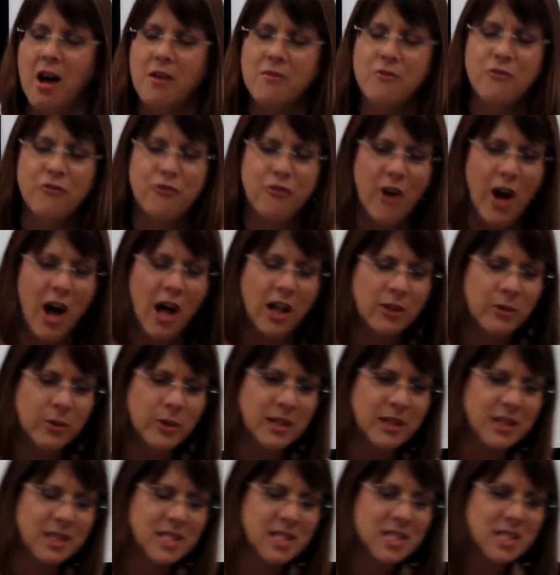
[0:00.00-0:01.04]
I'm
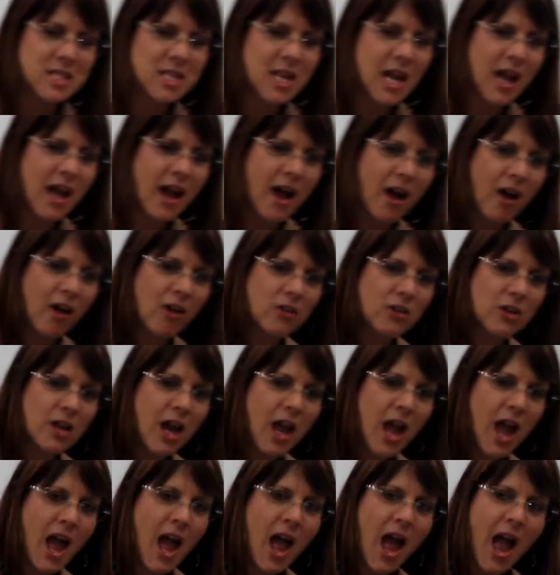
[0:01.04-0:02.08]
following the sound,
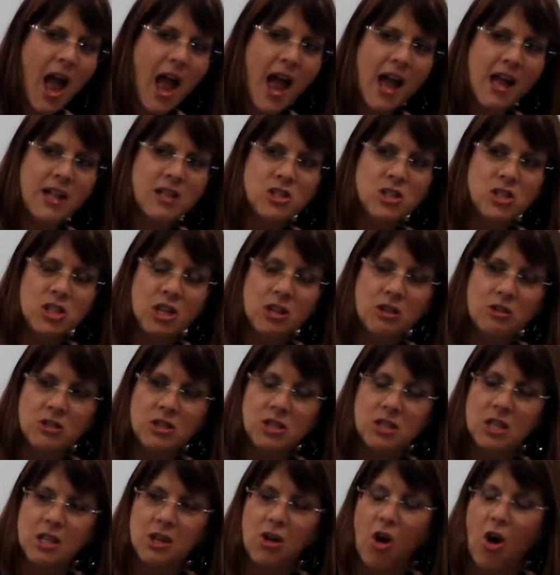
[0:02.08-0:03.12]
and
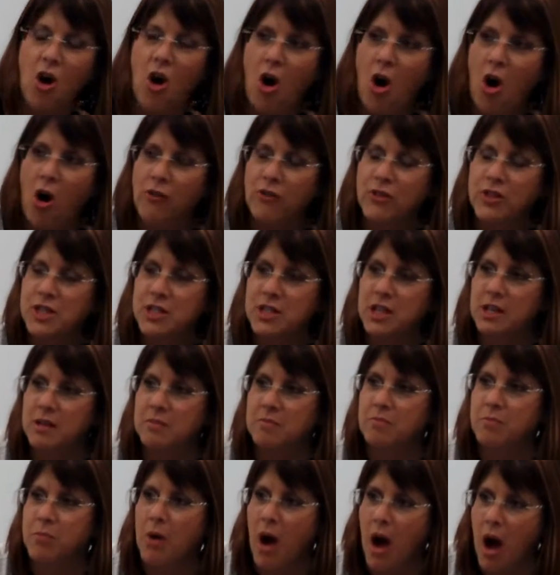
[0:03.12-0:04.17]
Chelsea all of a
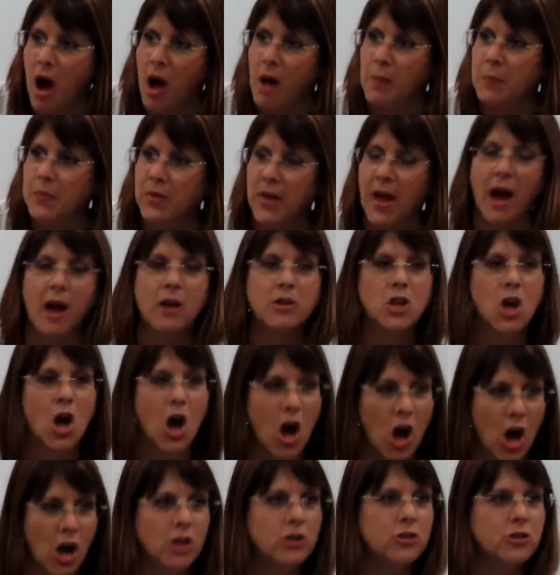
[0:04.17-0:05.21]
sudden pops out
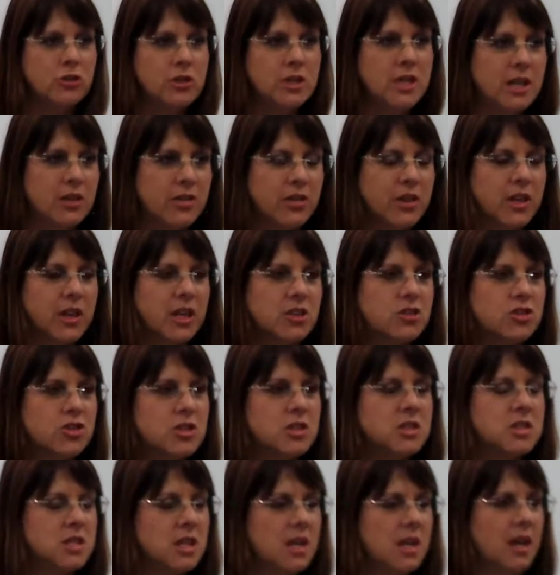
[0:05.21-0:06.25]
underneath the
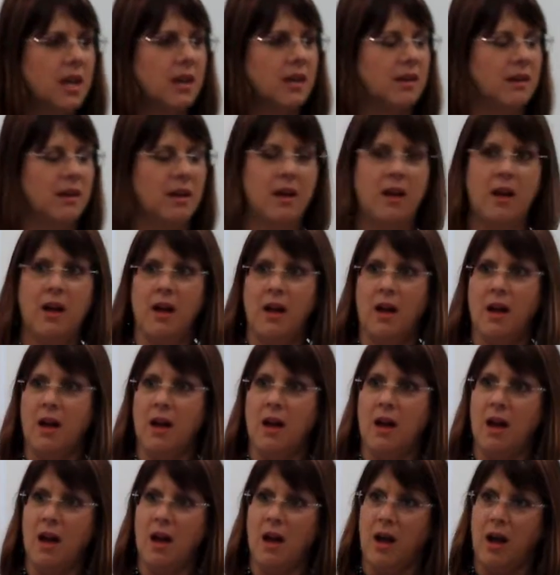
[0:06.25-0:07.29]
kitchen sink.
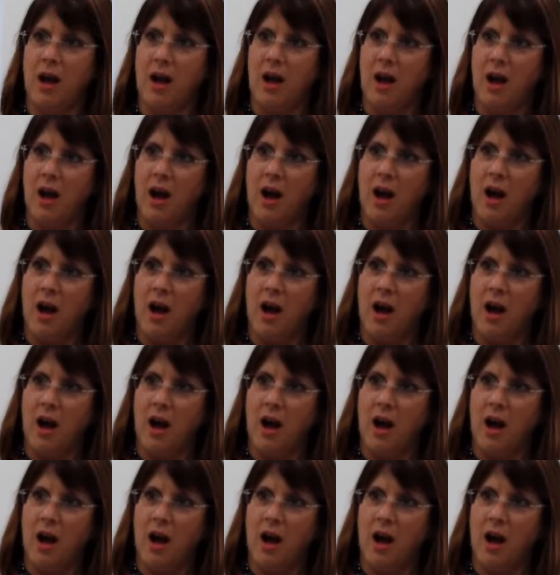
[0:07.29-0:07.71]
What?